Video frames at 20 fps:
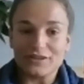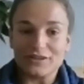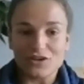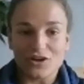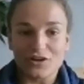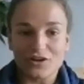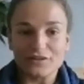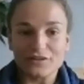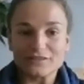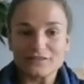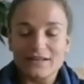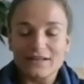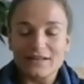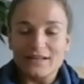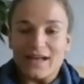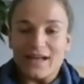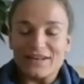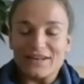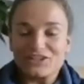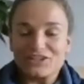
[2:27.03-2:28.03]
Initially,
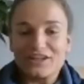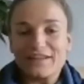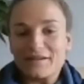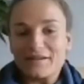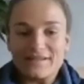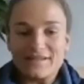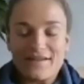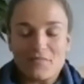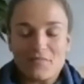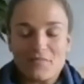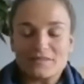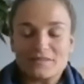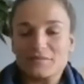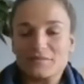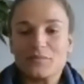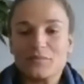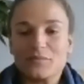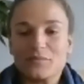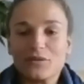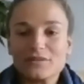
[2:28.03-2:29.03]
they would never pass me the
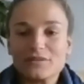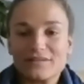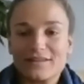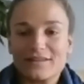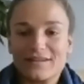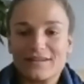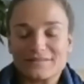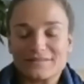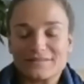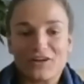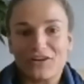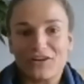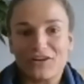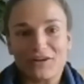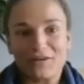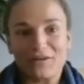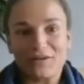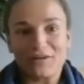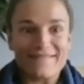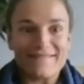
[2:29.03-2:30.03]
ball because I'm a girl or
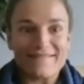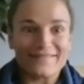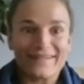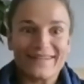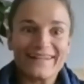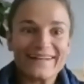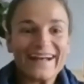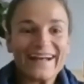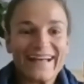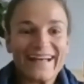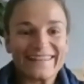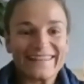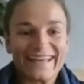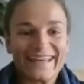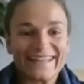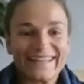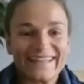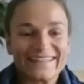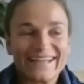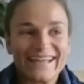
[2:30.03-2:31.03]
whatever. And
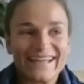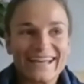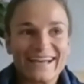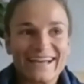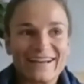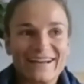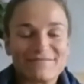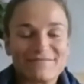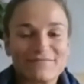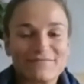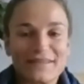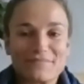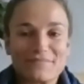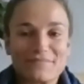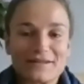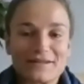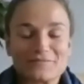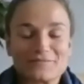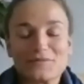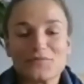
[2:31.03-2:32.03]
then they
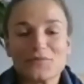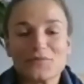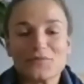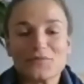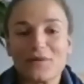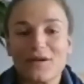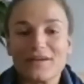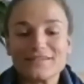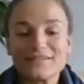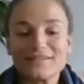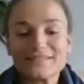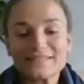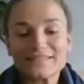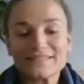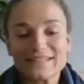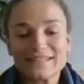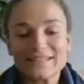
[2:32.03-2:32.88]
passed me the ball once